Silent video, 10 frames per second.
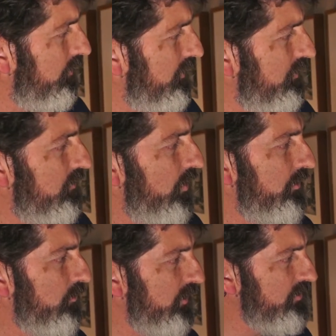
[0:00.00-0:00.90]
this is
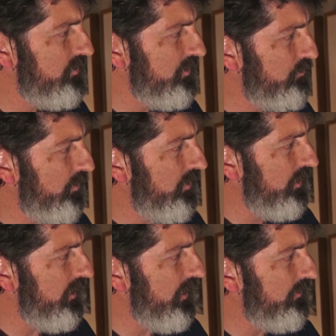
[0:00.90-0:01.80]
Lionel Lindsay's work.
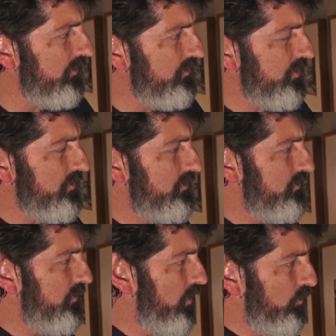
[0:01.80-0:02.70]
This
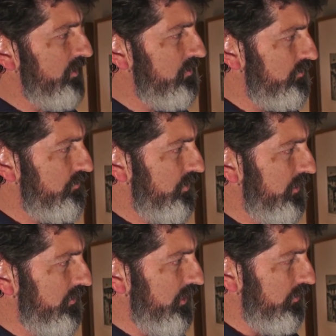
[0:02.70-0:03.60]
is Old Essex
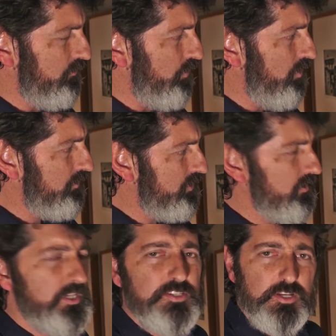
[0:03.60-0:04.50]
Street in the Rocks. And
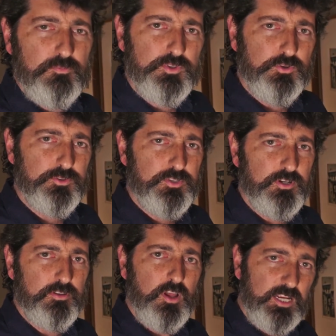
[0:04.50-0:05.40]
Lindsay was
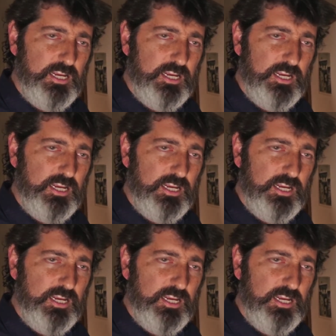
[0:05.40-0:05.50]
also, like